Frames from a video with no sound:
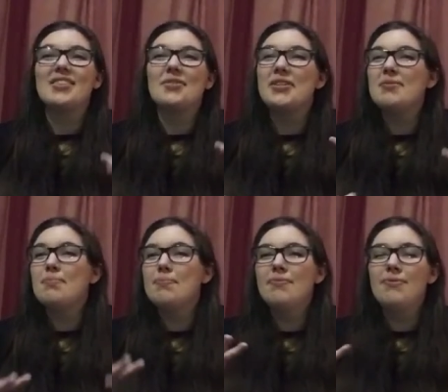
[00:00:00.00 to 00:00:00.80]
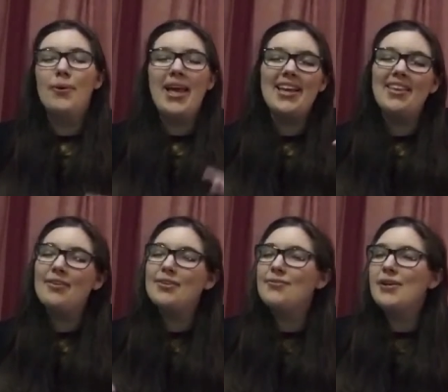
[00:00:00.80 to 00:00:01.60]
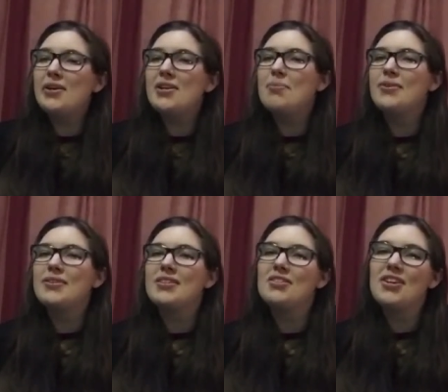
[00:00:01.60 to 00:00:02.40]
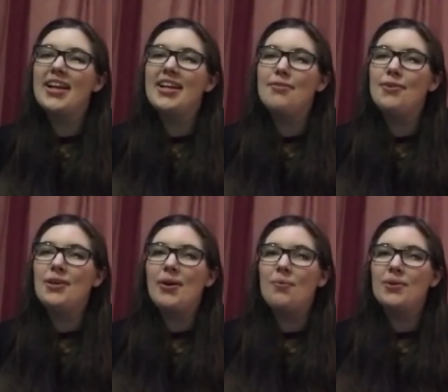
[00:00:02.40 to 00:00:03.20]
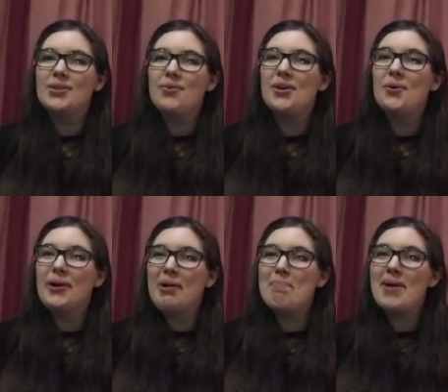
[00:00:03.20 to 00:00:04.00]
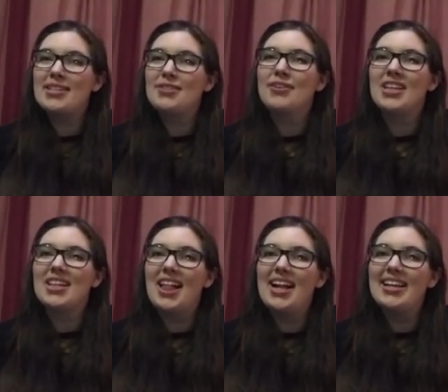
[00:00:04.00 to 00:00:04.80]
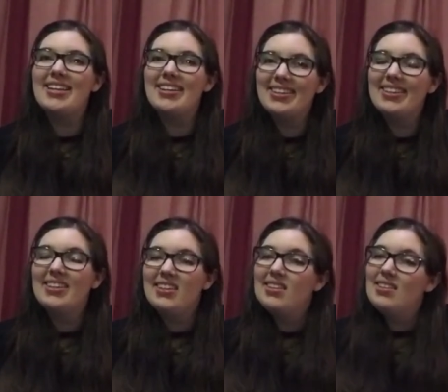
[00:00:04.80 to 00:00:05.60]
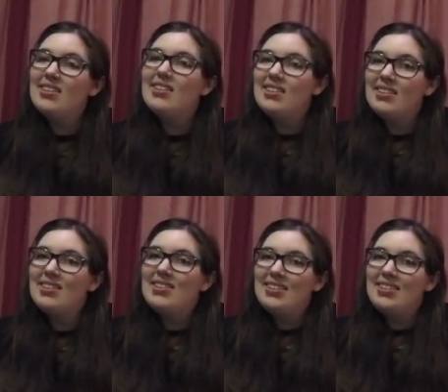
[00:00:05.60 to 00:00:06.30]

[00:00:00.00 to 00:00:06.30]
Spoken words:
so it's weighing those variables and trying to figure out what's going to work best for the client.